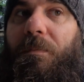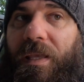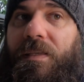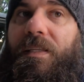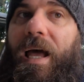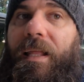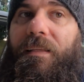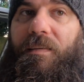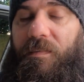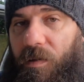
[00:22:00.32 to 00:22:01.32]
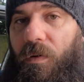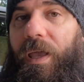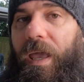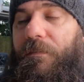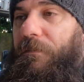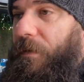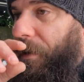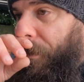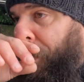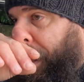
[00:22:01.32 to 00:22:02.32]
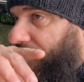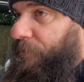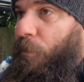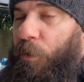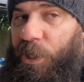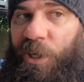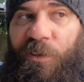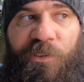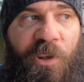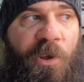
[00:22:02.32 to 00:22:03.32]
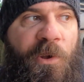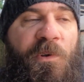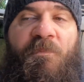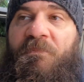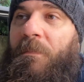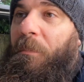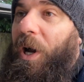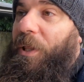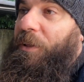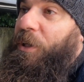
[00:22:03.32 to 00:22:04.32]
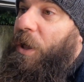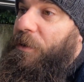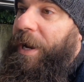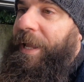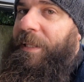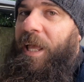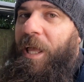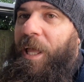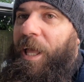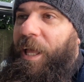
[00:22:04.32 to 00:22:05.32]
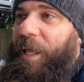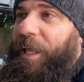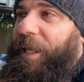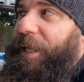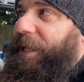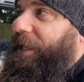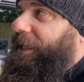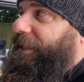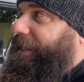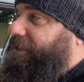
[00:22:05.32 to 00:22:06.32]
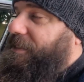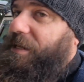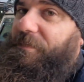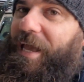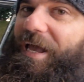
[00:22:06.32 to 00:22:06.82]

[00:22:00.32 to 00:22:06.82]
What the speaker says: means that this is okay for another like 4 years. But on the other hand, that's the same